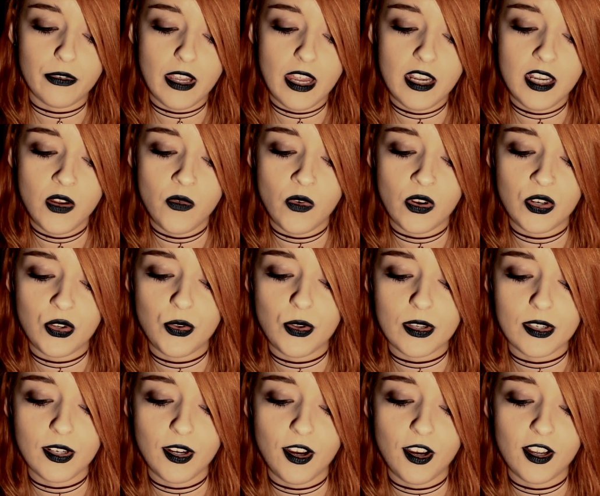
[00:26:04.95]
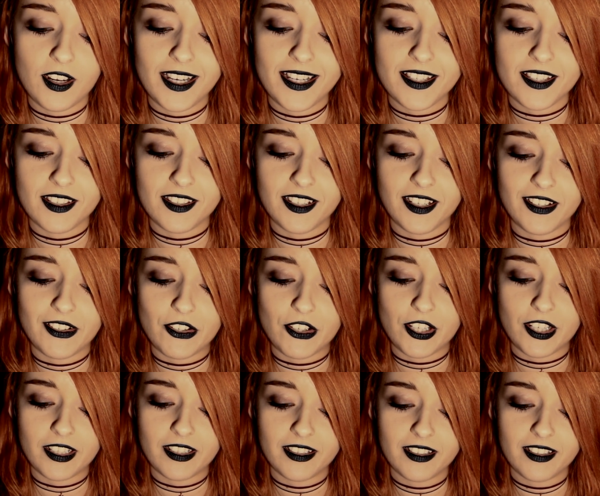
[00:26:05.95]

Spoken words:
anyone who has caught his attention.